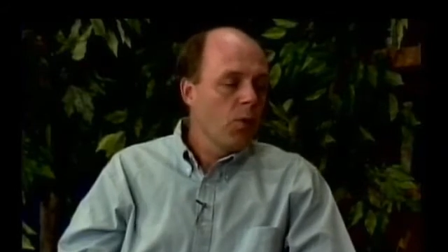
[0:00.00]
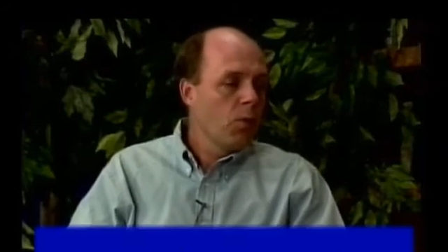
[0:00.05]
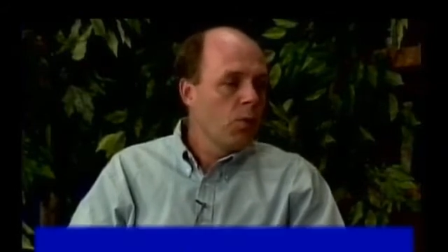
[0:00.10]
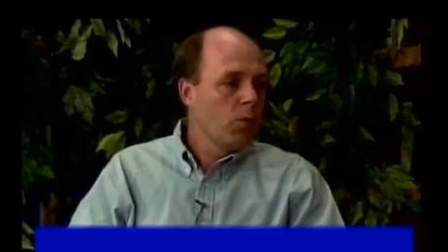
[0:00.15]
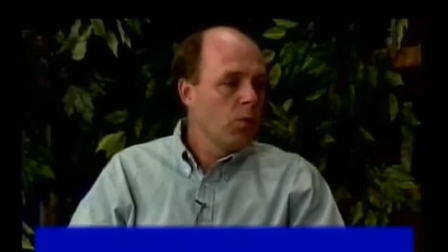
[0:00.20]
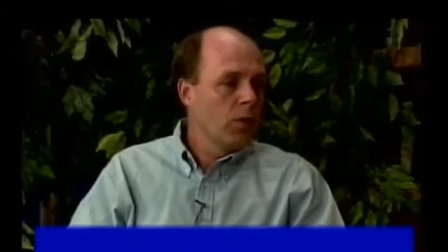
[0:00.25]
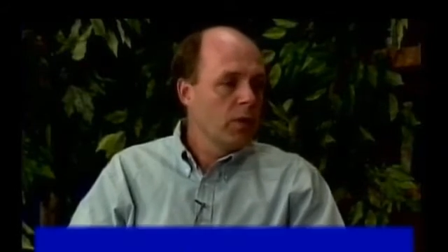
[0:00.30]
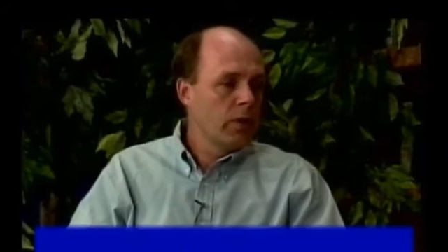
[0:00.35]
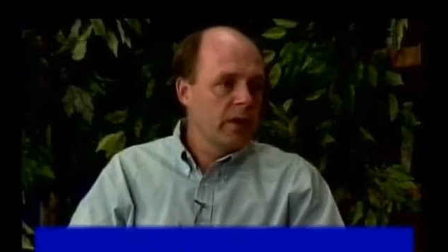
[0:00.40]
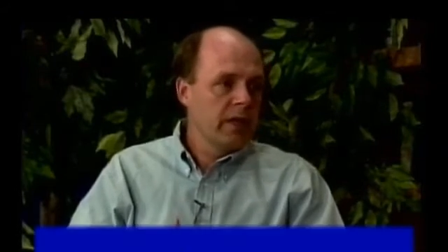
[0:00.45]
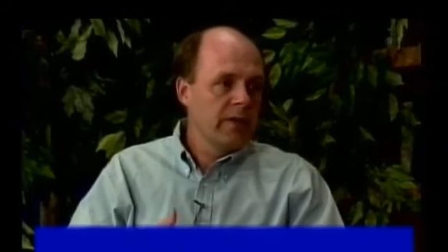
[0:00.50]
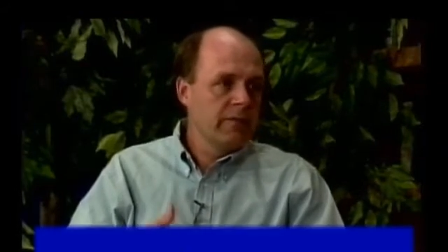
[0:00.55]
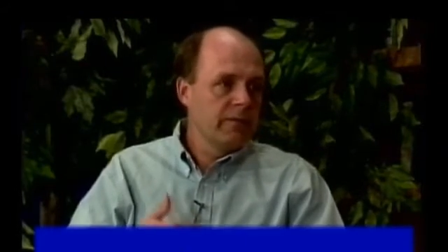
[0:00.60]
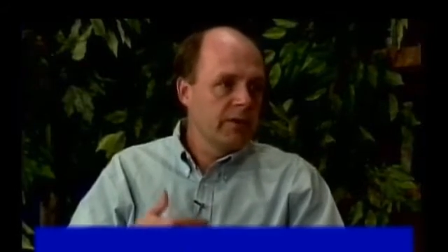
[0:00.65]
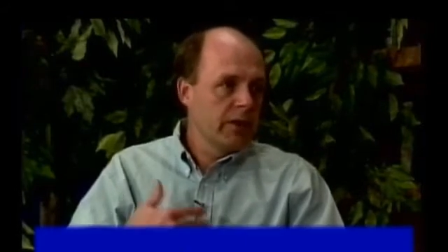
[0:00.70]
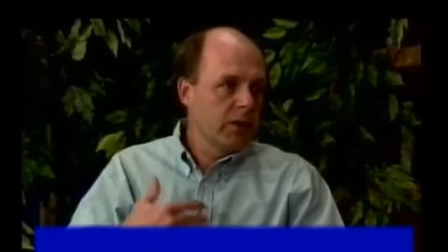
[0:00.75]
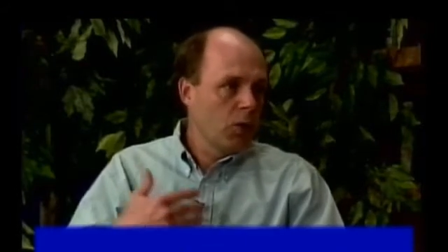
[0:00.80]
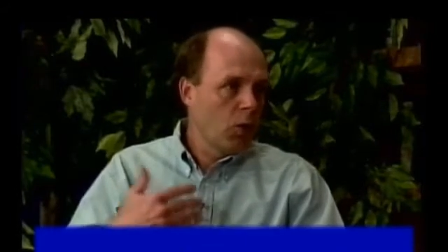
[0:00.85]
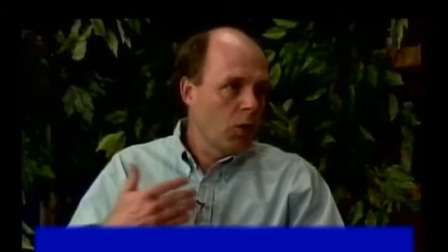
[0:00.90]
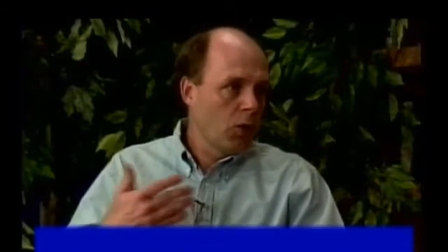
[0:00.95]
were a
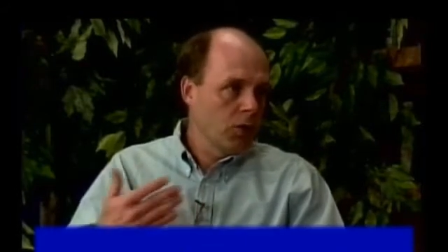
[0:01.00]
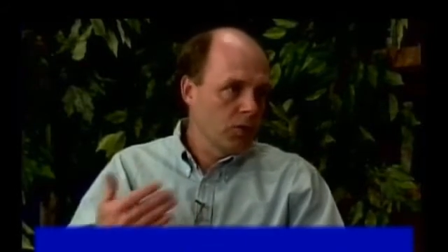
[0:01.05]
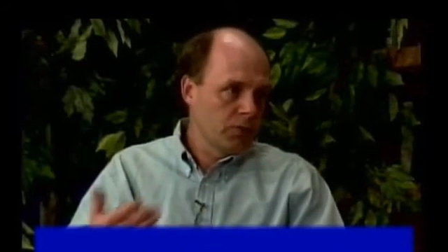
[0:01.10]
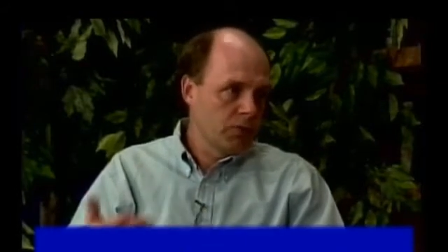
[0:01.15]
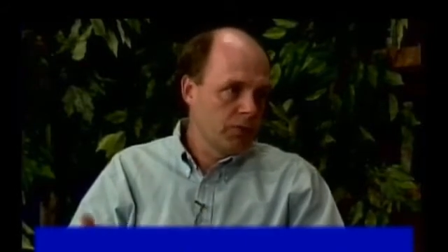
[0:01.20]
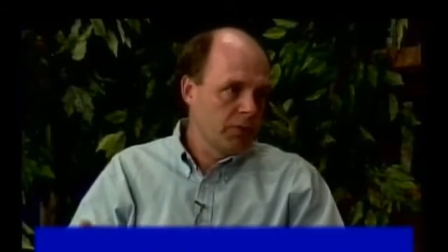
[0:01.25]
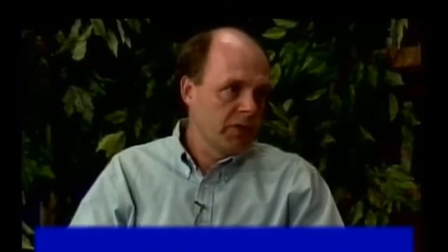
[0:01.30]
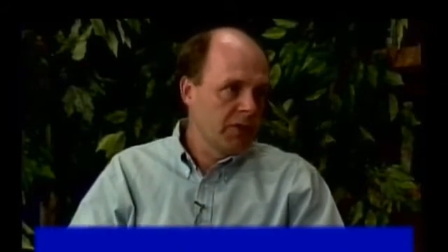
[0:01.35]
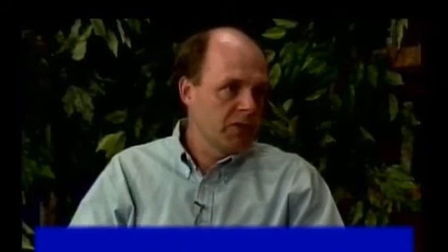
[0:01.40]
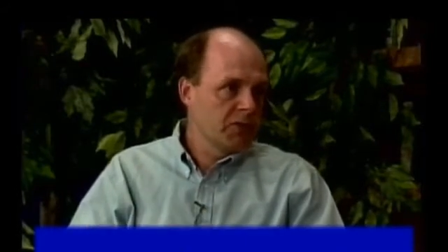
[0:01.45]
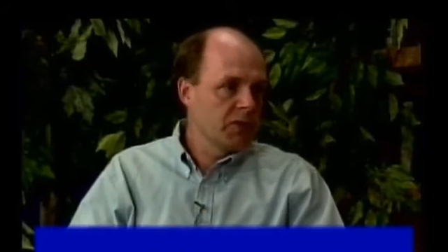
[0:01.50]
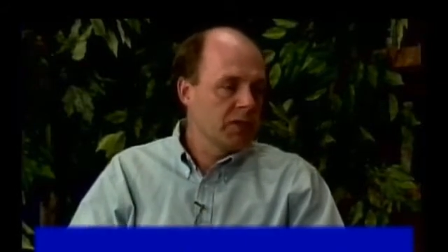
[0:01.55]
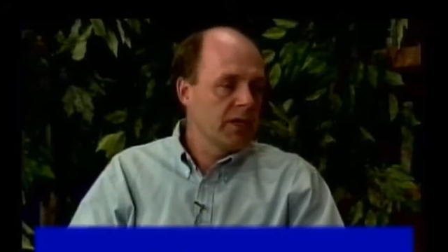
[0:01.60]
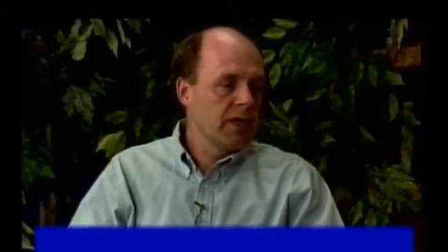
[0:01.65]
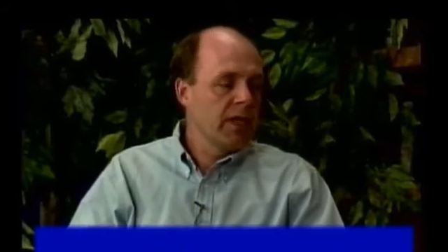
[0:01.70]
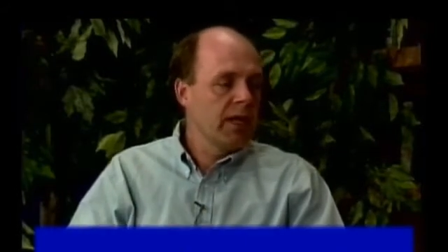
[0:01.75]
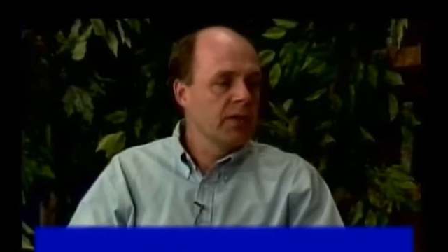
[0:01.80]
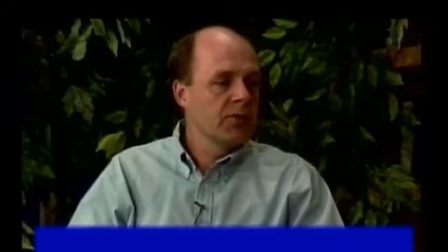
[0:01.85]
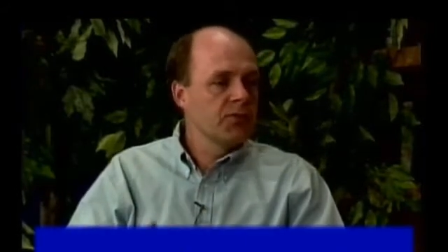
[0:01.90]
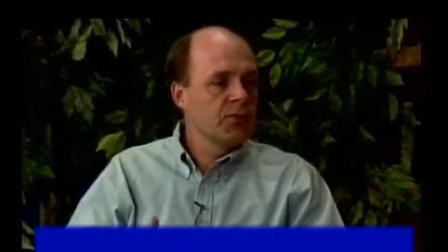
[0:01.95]
very oral tradition,
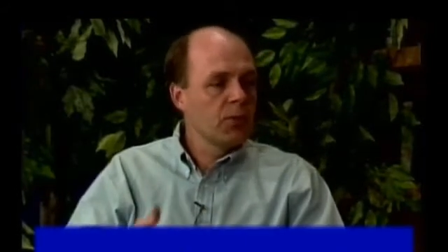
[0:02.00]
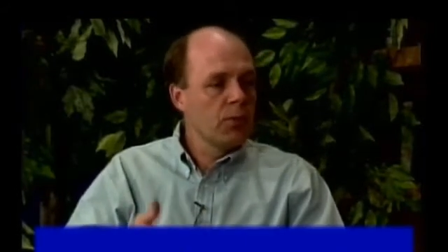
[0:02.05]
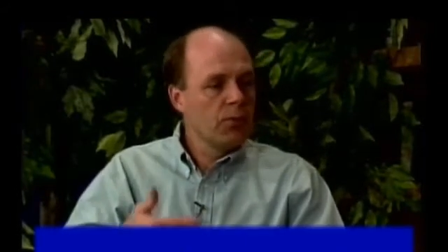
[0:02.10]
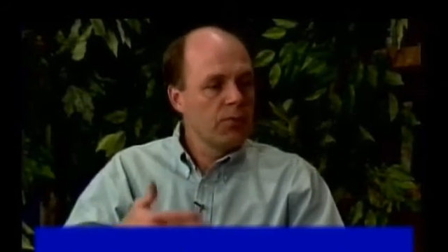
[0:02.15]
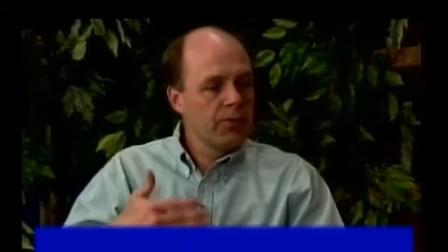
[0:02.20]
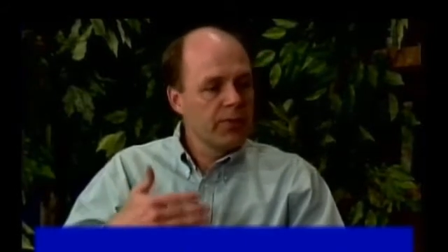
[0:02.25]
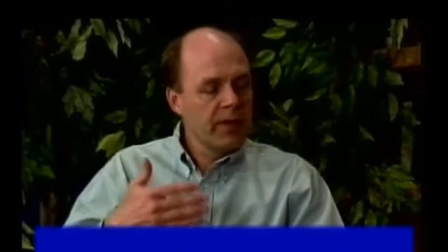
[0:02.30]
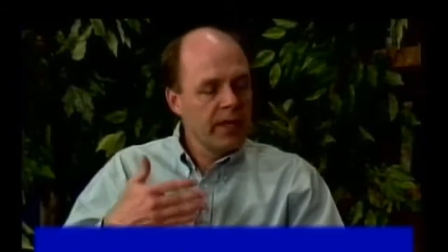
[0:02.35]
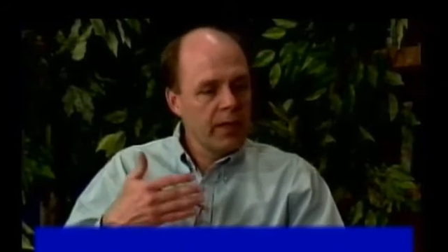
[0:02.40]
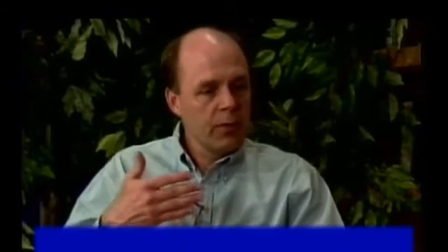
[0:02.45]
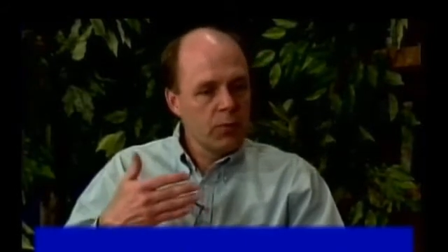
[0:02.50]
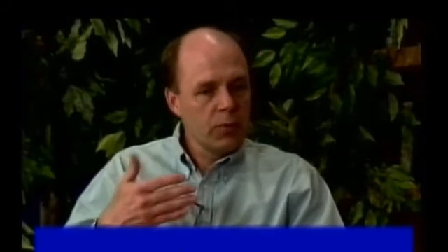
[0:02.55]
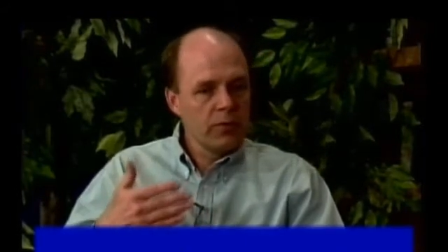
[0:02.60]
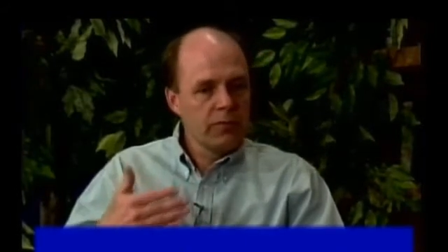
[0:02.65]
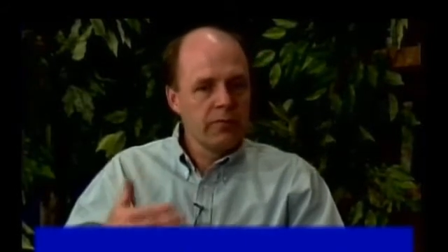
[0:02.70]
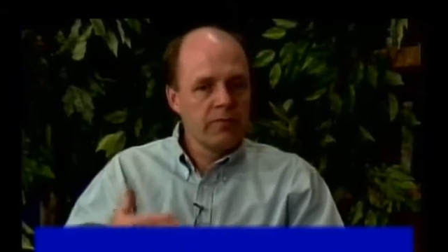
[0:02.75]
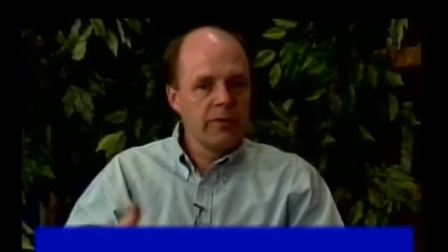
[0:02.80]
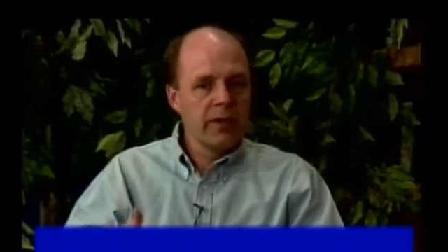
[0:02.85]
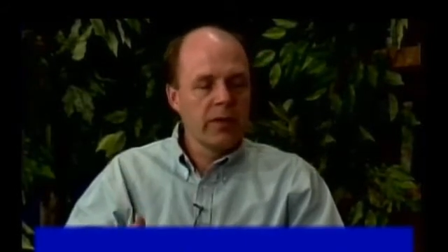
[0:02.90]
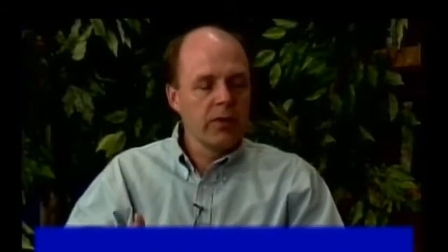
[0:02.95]
and so they would
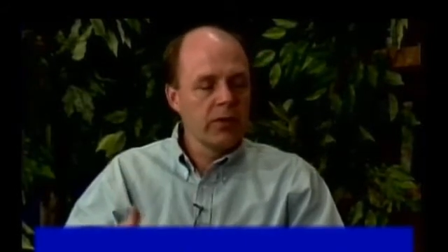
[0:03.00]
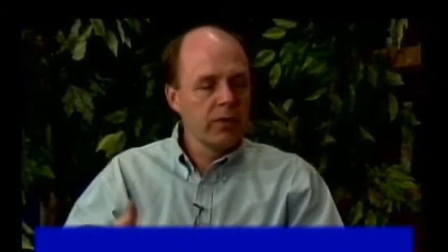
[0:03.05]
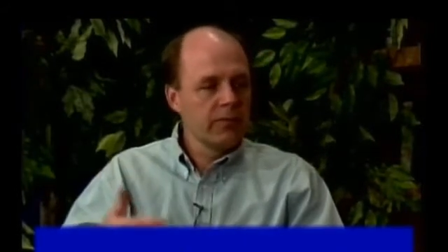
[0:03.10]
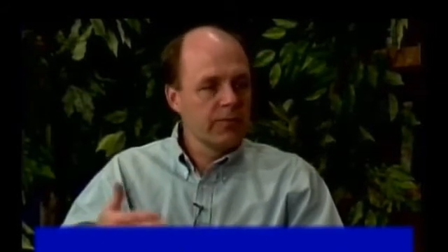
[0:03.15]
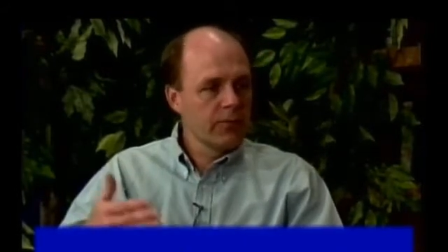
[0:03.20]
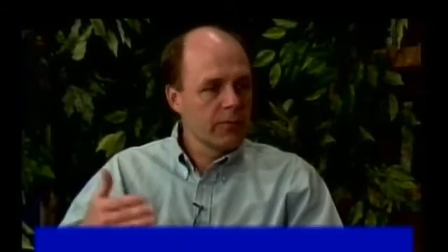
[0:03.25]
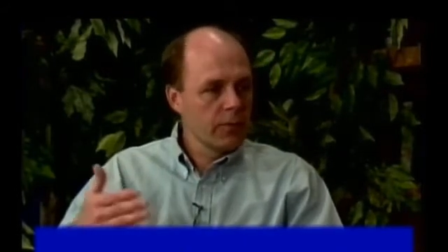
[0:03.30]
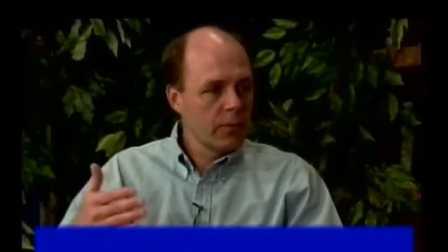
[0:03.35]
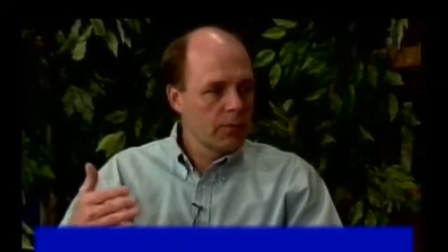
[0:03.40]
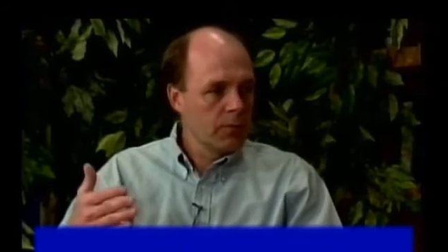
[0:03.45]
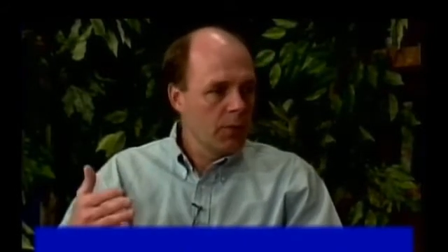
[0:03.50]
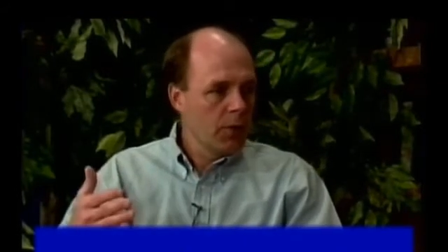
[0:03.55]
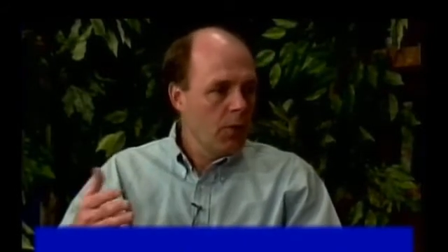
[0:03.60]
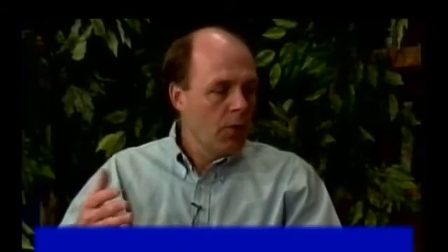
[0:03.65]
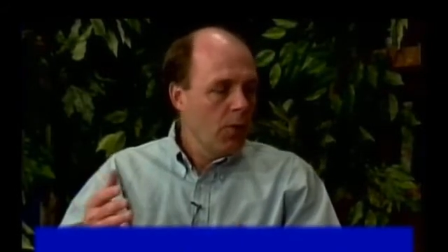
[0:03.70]
vary from